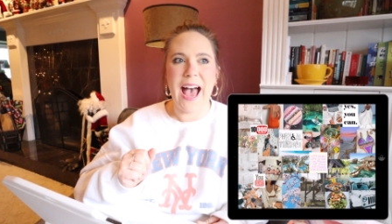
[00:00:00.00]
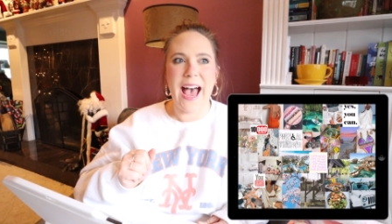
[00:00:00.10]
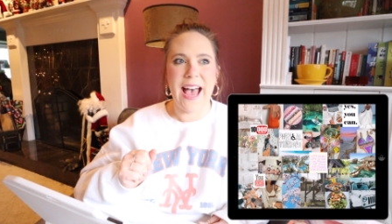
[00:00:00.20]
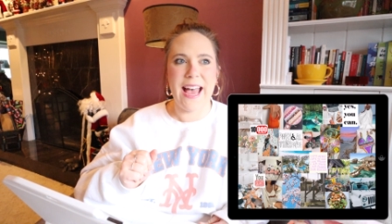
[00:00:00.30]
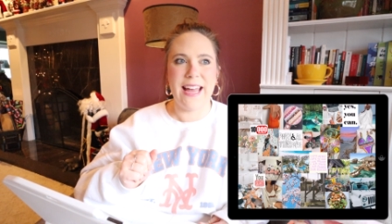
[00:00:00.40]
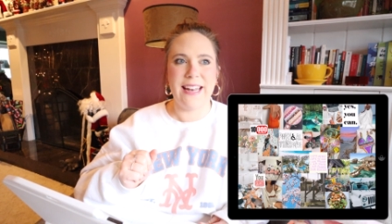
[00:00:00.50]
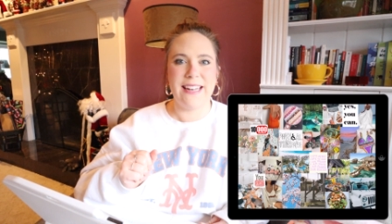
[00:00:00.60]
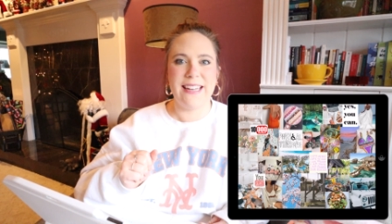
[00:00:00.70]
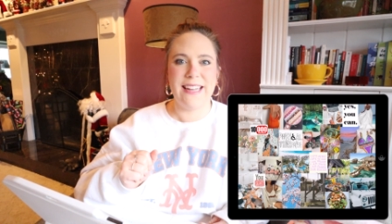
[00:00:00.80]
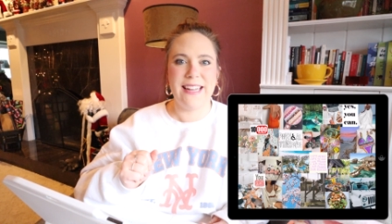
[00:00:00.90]

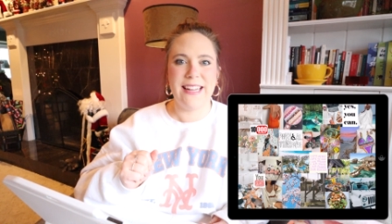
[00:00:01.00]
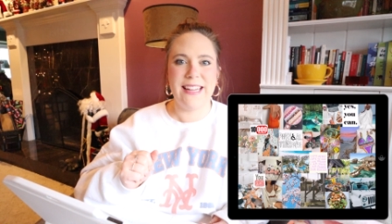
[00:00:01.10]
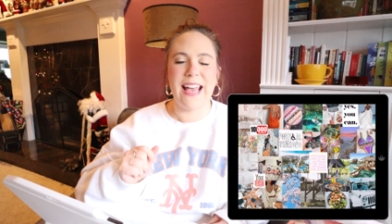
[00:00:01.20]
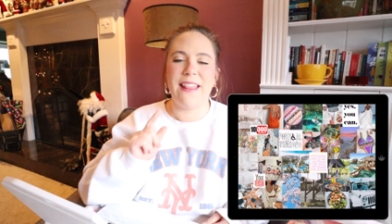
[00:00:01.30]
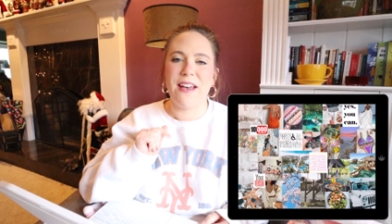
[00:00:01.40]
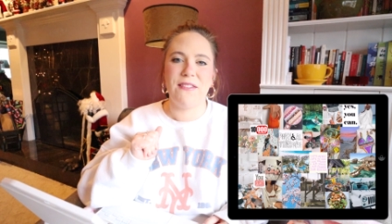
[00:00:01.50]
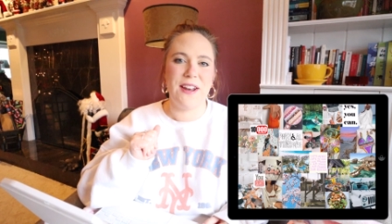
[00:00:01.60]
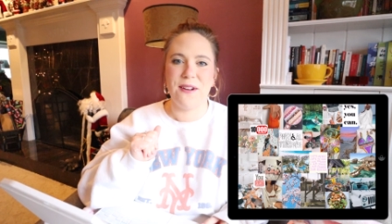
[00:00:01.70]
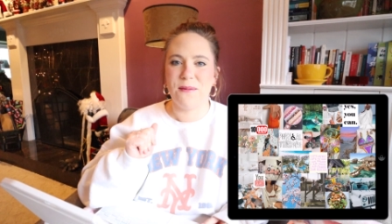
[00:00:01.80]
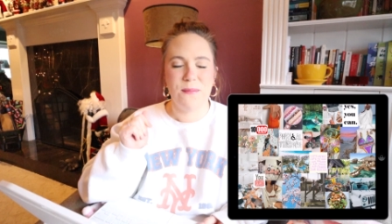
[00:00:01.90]
and yeah, that
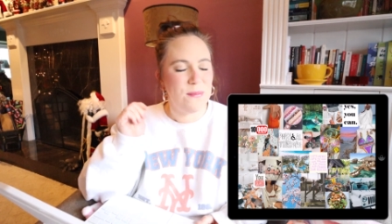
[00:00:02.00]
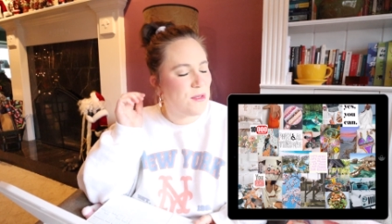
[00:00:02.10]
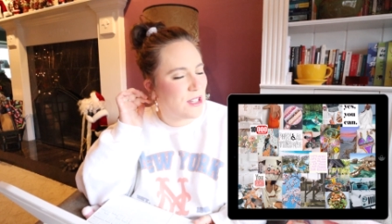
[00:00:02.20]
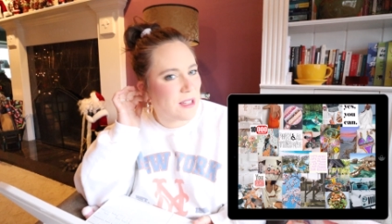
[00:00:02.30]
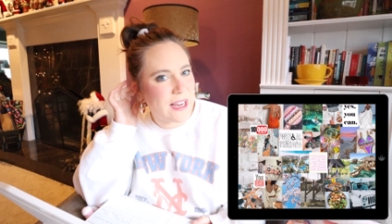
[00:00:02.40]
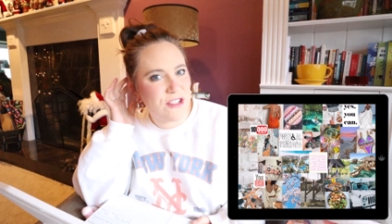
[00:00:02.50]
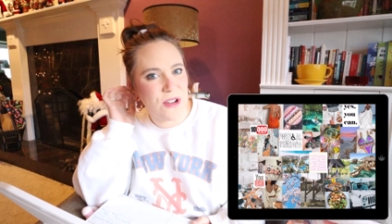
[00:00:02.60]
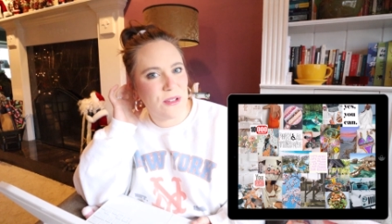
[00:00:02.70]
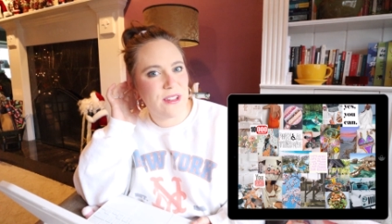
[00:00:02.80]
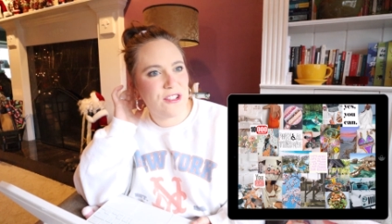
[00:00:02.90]
video just like
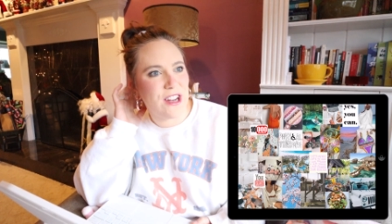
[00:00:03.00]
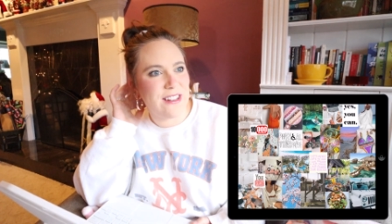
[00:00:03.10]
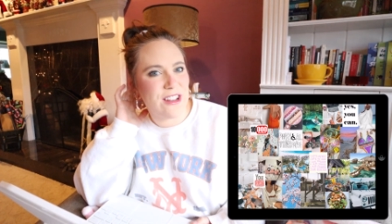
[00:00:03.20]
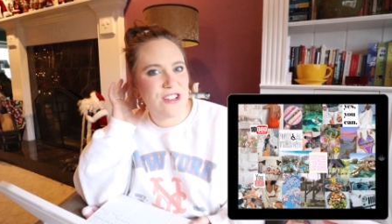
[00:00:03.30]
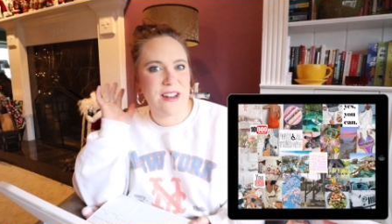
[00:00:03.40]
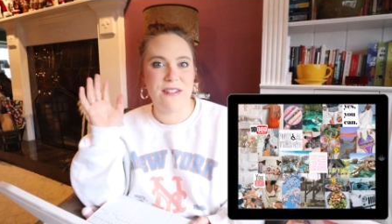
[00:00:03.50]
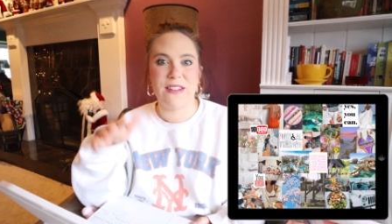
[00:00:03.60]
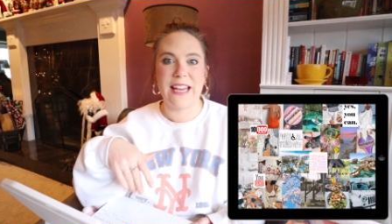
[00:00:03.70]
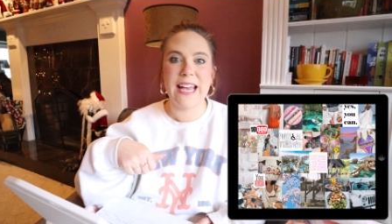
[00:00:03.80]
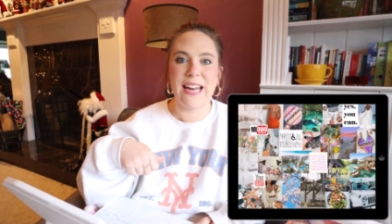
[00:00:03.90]
shows the transition of
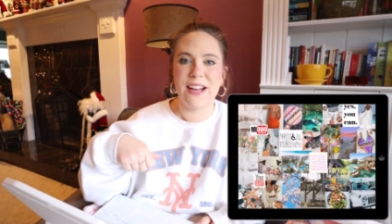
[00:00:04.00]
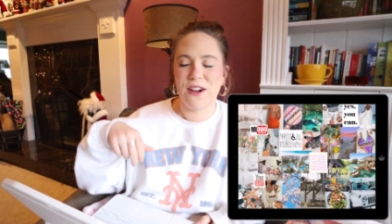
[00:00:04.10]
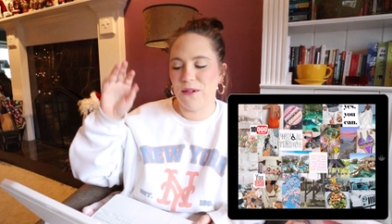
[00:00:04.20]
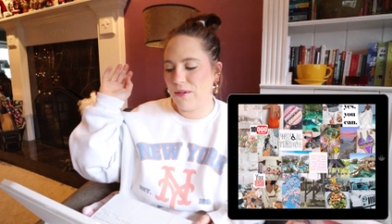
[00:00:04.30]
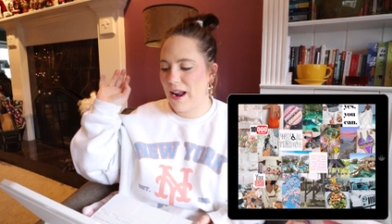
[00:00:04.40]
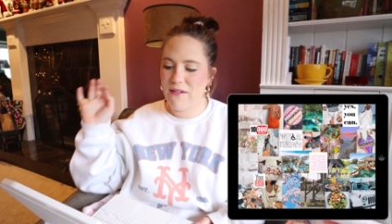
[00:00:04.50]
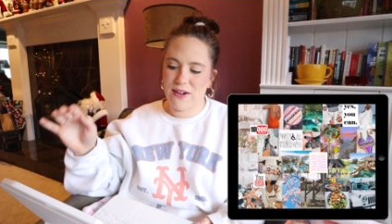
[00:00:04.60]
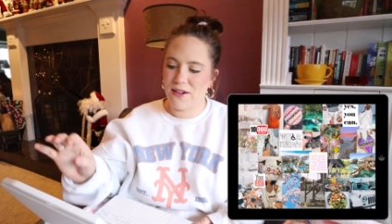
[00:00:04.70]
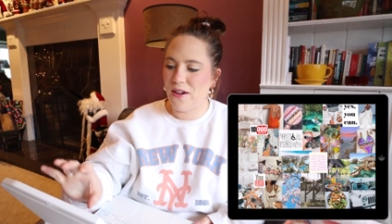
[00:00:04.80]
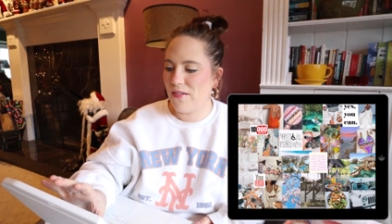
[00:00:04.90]
like getting her and whatever
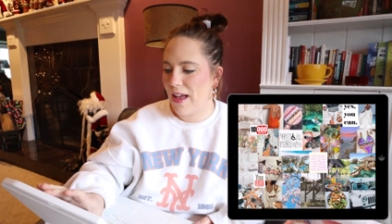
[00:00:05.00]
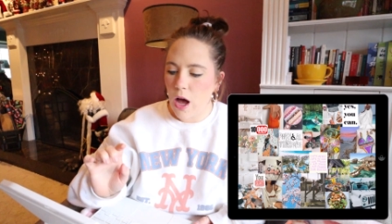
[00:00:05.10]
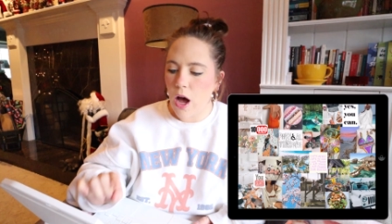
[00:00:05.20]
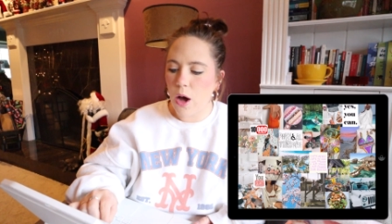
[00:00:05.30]
and all that.